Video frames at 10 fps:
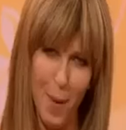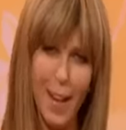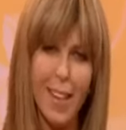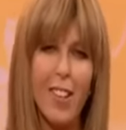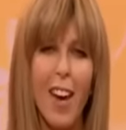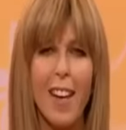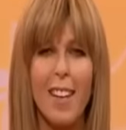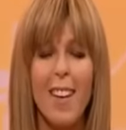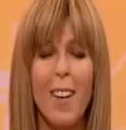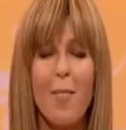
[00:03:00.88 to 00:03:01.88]
Becca
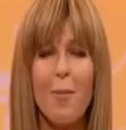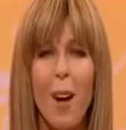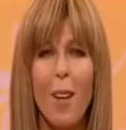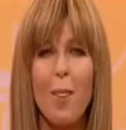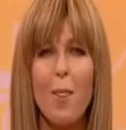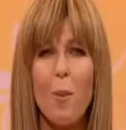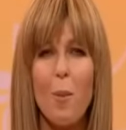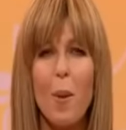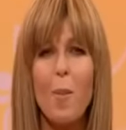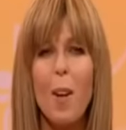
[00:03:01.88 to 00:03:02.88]
Jane, runs a
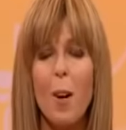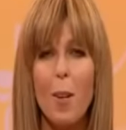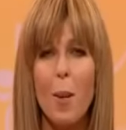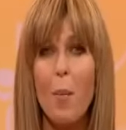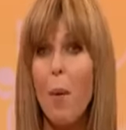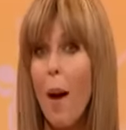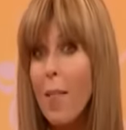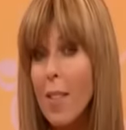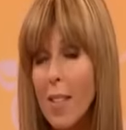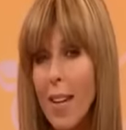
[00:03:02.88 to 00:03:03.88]
women only
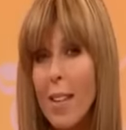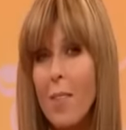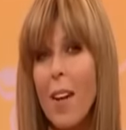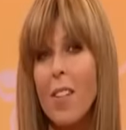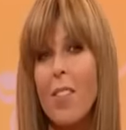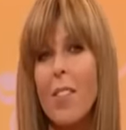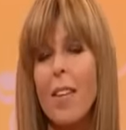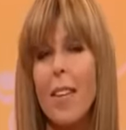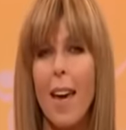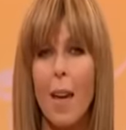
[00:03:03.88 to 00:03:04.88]
private detective
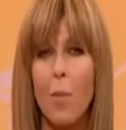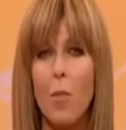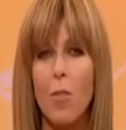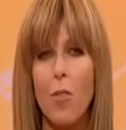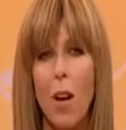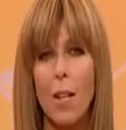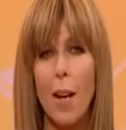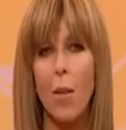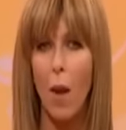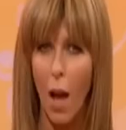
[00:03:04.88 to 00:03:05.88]
agency that aims to track
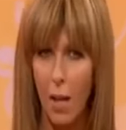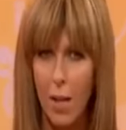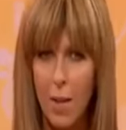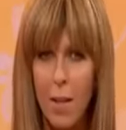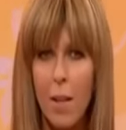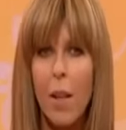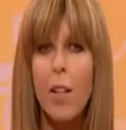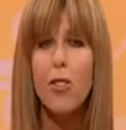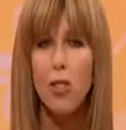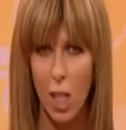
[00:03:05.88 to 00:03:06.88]
down liars,
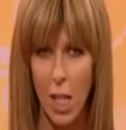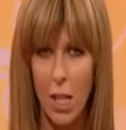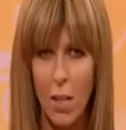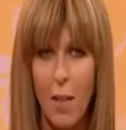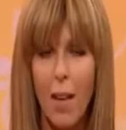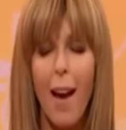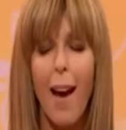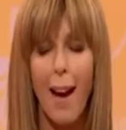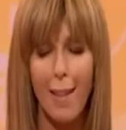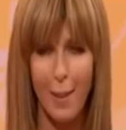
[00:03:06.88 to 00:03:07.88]
cheats,
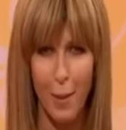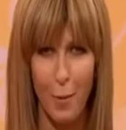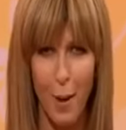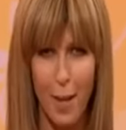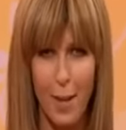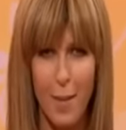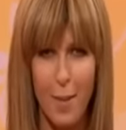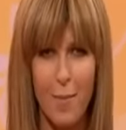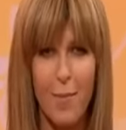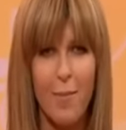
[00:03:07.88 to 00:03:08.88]
and love rats.